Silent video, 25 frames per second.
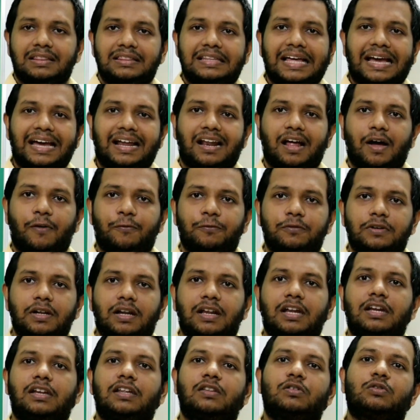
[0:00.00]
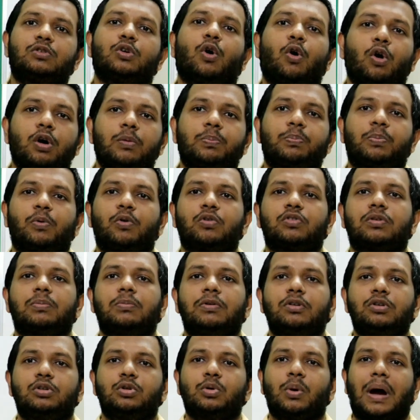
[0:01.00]
thereafter it is not
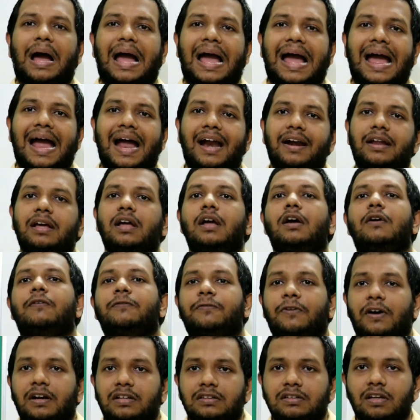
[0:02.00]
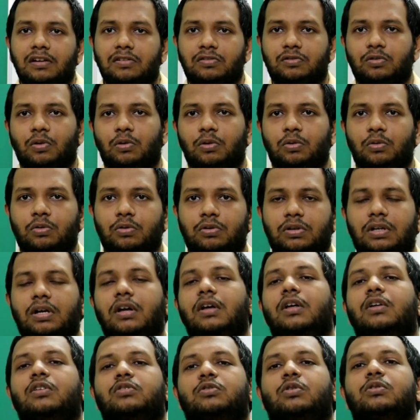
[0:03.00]
possible to add further solute
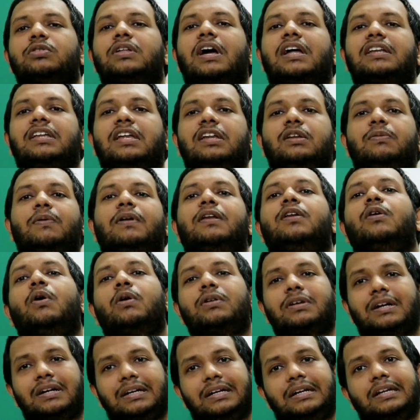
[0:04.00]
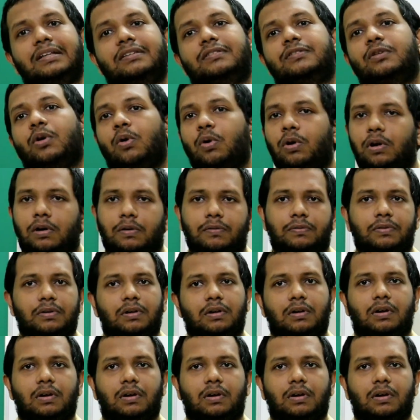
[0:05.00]
so that it will not dissolve.